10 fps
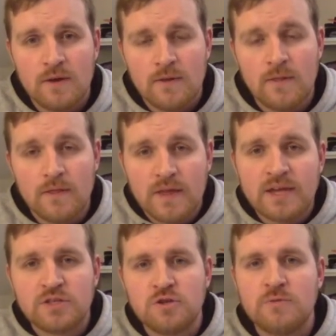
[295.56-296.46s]
that they
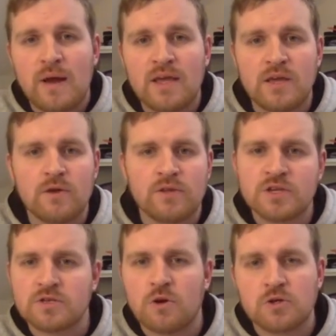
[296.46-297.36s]
too might hear
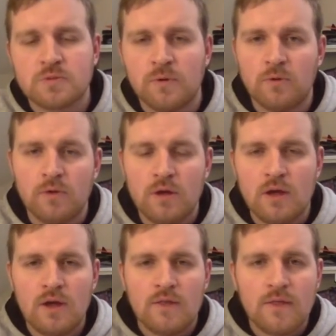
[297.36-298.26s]
this gospel,
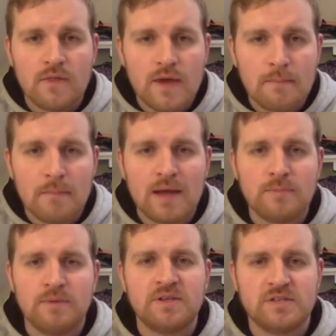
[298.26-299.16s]
that they
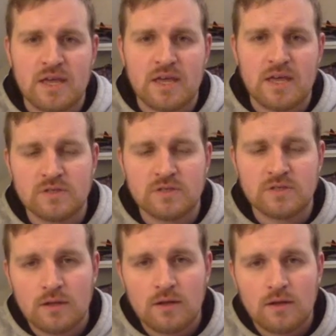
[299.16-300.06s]
might be saved.
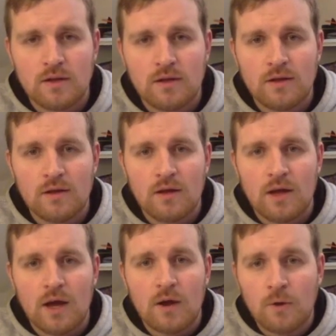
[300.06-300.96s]

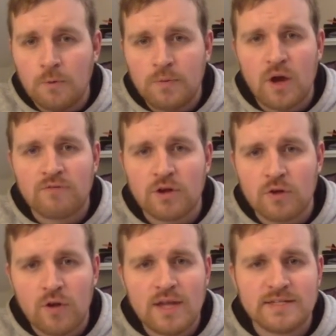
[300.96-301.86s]
I hope you have a
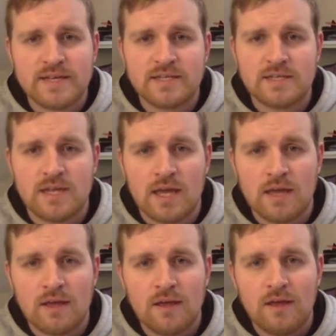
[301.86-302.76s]
great day today,
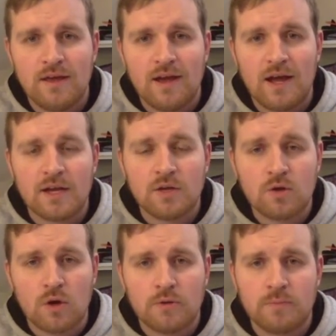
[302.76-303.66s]
and
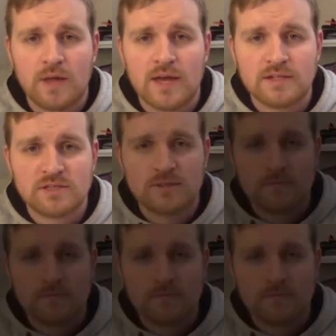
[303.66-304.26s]
God bless.